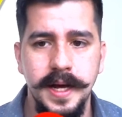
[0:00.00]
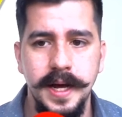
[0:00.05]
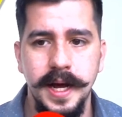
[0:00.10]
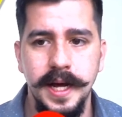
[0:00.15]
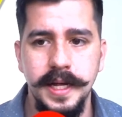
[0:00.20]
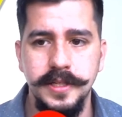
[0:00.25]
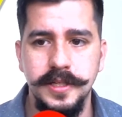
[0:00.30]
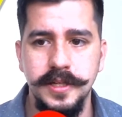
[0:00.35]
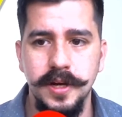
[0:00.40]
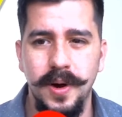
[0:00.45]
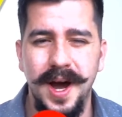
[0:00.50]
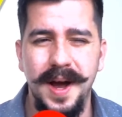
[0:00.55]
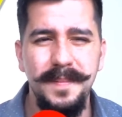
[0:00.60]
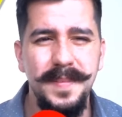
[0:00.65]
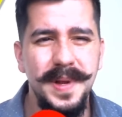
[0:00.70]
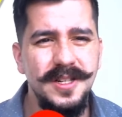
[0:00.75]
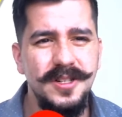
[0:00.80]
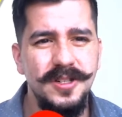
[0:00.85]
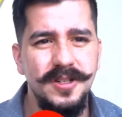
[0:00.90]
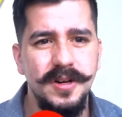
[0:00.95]
and so I'm
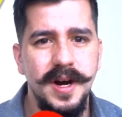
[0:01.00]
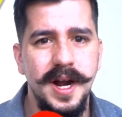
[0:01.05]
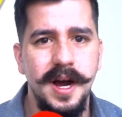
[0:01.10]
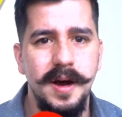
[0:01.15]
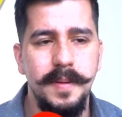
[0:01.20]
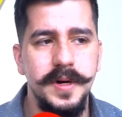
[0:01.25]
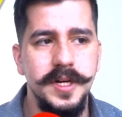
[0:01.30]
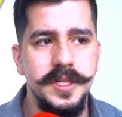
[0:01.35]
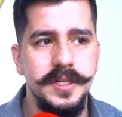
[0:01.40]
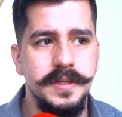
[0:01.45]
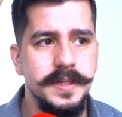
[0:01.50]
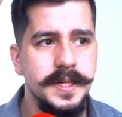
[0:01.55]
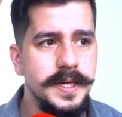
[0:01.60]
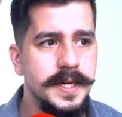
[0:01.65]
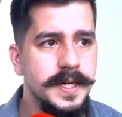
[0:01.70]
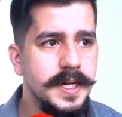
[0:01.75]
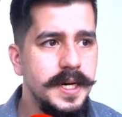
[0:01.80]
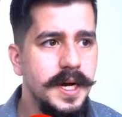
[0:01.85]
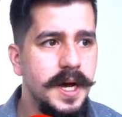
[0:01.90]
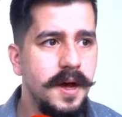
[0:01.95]
not sure how much
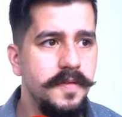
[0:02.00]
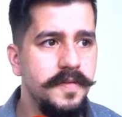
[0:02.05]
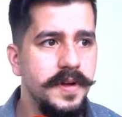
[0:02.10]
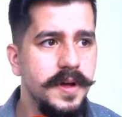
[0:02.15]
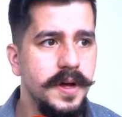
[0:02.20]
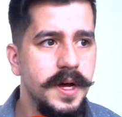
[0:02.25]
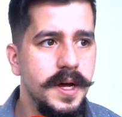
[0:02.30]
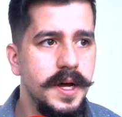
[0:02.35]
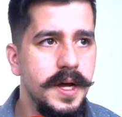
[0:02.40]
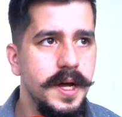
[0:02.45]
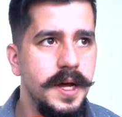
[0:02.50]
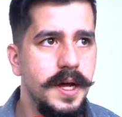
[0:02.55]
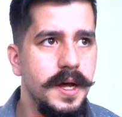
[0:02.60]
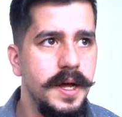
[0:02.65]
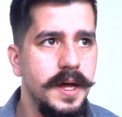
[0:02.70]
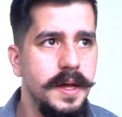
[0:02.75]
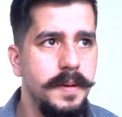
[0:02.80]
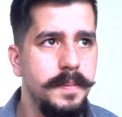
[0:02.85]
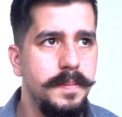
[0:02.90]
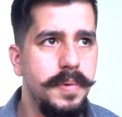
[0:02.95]
of
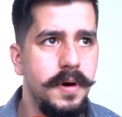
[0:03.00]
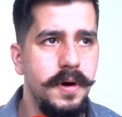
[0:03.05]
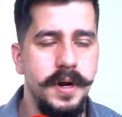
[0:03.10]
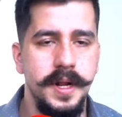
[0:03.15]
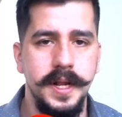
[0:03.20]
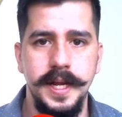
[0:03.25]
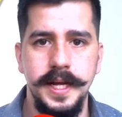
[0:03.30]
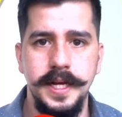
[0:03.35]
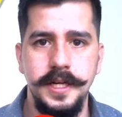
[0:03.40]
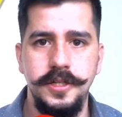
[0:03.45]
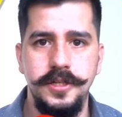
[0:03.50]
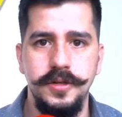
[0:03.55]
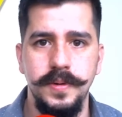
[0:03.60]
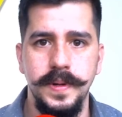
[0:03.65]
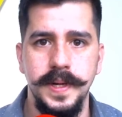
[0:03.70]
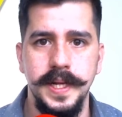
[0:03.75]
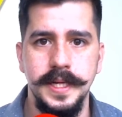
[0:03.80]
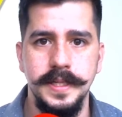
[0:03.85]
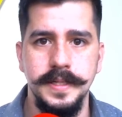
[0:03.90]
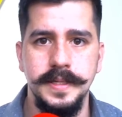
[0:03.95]
a pertinent issue
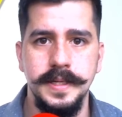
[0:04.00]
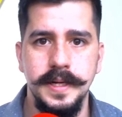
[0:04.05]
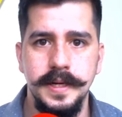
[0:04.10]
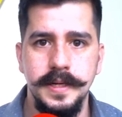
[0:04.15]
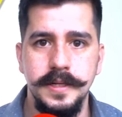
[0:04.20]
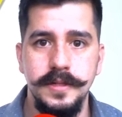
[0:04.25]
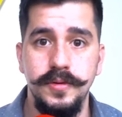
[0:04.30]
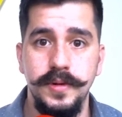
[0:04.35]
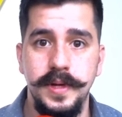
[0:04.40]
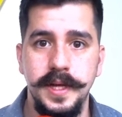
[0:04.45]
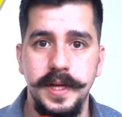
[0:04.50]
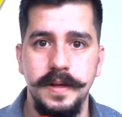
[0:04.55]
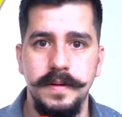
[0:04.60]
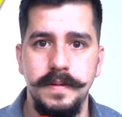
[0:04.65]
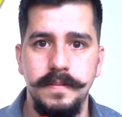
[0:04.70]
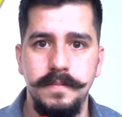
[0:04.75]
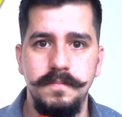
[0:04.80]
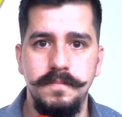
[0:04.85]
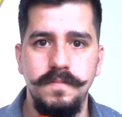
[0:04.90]
it is to get